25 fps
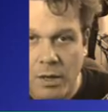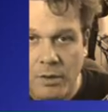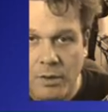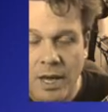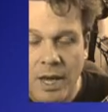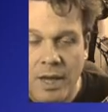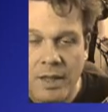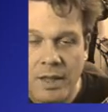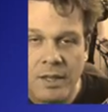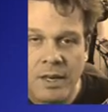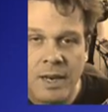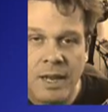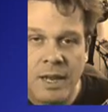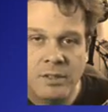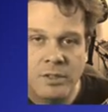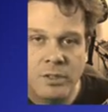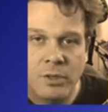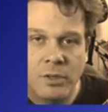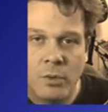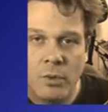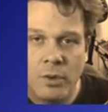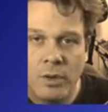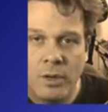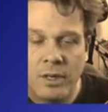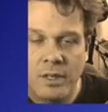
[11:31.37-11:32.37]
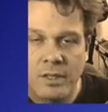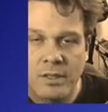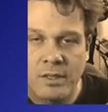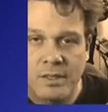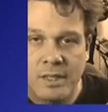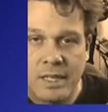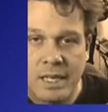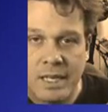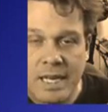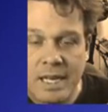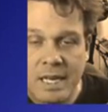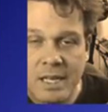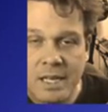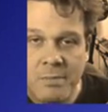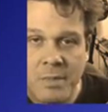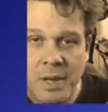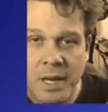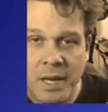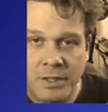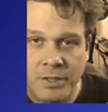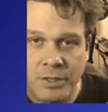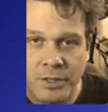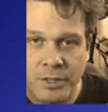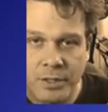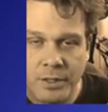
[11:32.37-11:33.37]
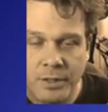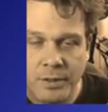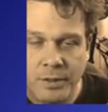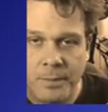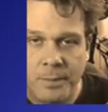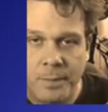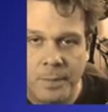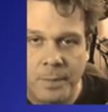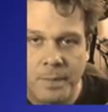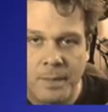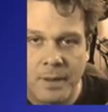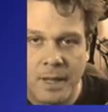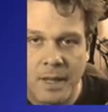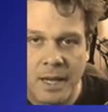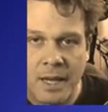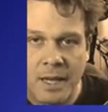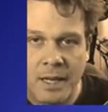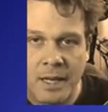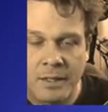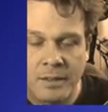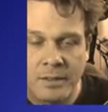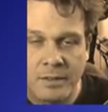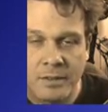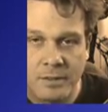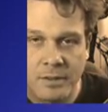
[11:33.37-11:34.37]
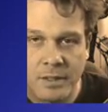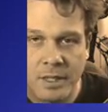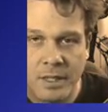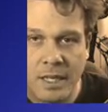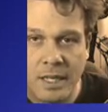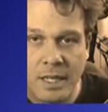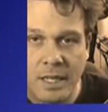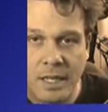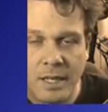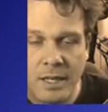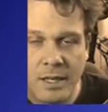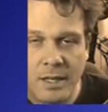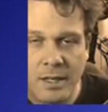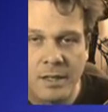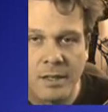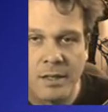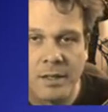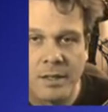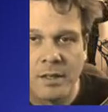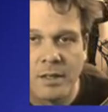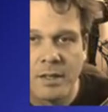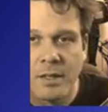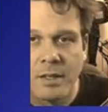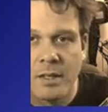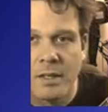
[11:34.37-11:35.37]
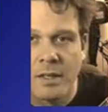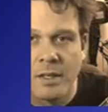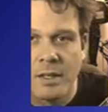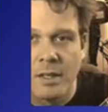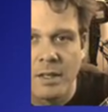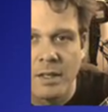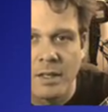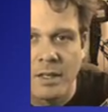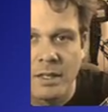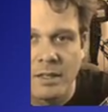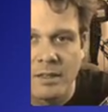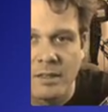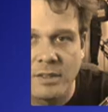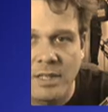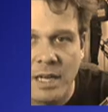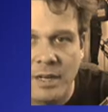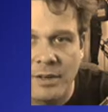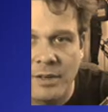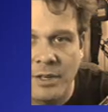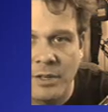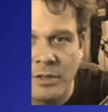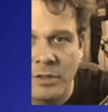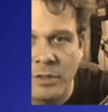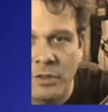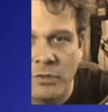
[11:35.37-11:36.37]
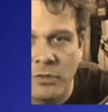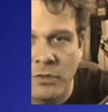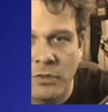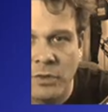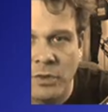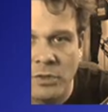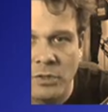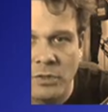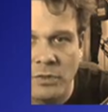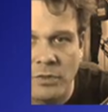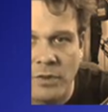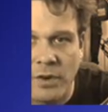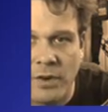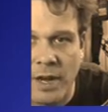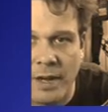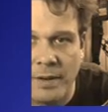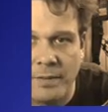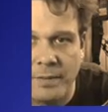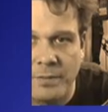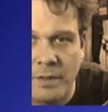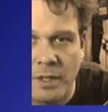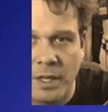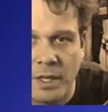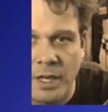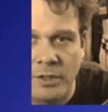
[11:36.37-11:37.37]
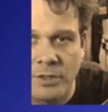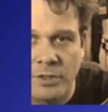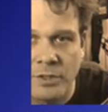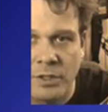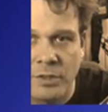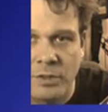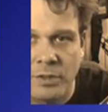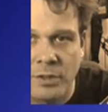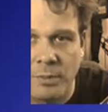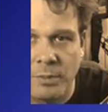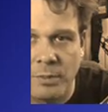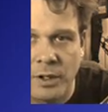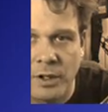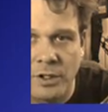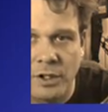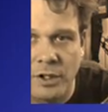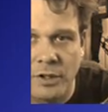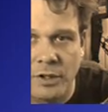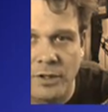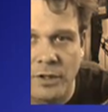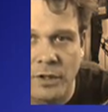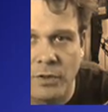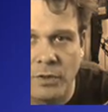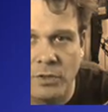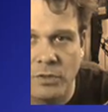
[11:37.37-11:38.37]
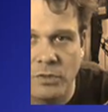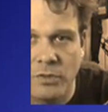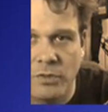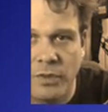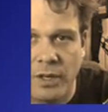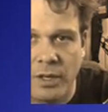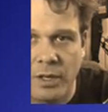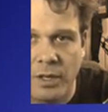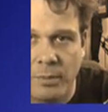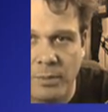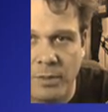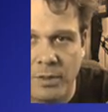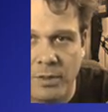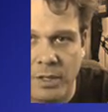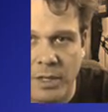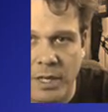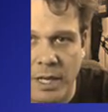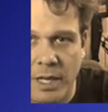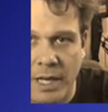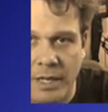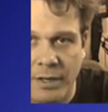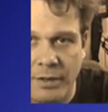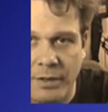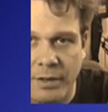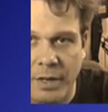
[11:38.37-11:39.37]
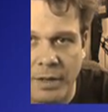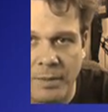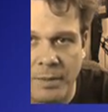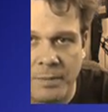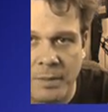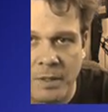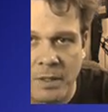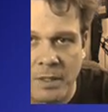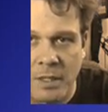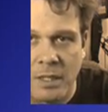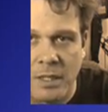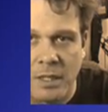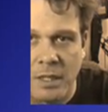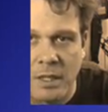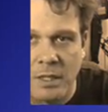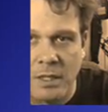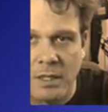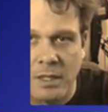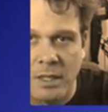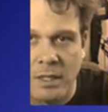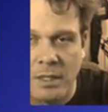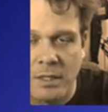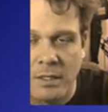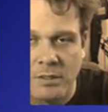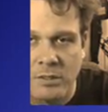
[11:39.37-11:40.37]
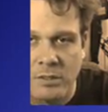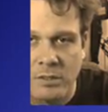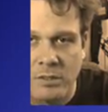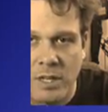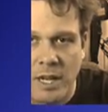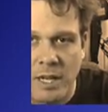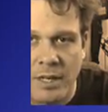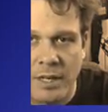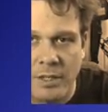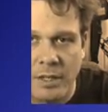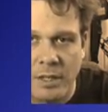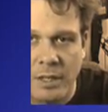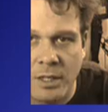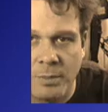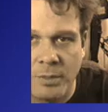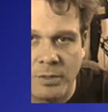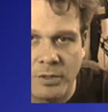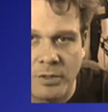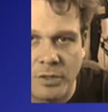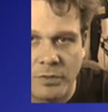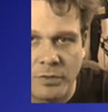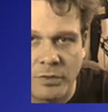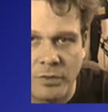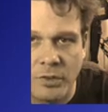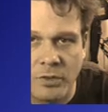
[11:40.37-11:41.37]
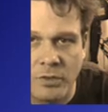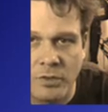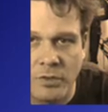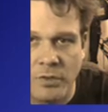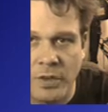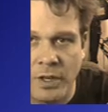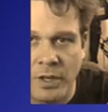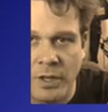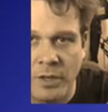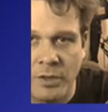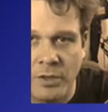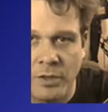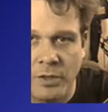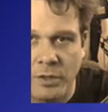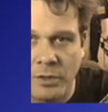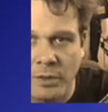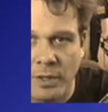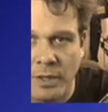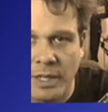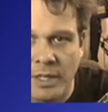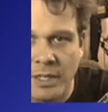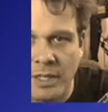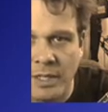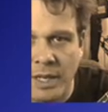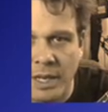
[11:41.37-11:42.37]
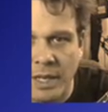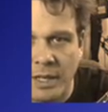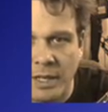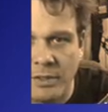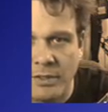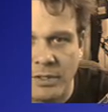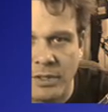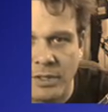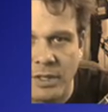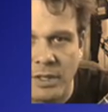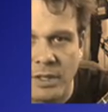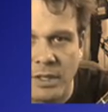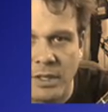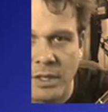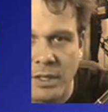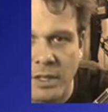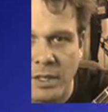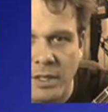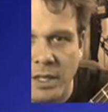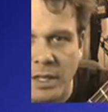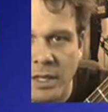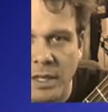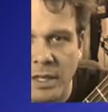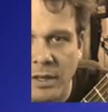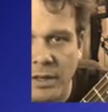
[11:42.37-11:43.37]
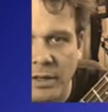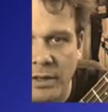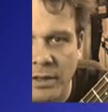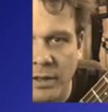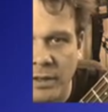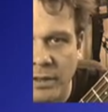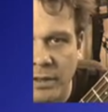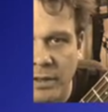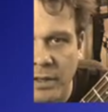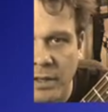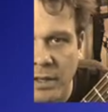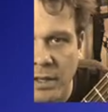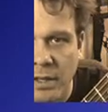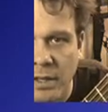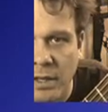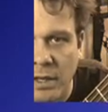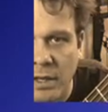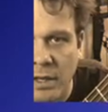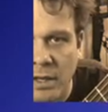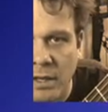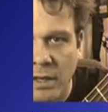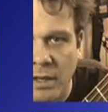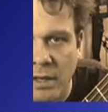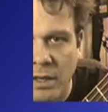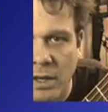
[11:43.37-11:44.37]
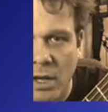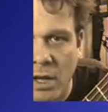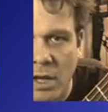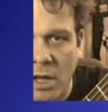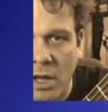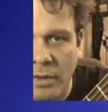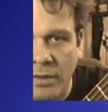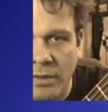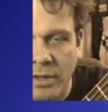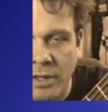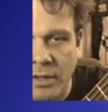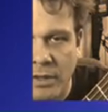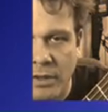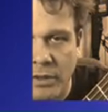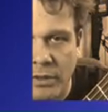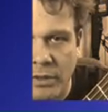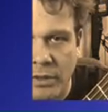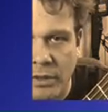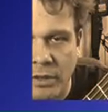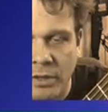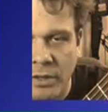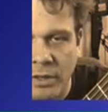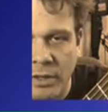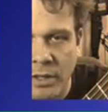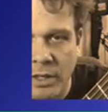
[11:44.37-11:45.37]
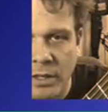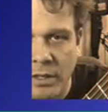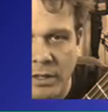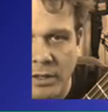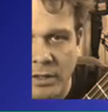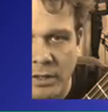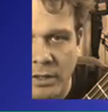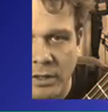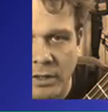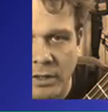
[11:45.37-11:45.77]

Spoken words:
Okay, the next chord is E major, and E is down here in the 1st fret, and you're going to put your 1st finger, per the diagram, in set. You're going to put your 1st finger, your index, here on the 3rd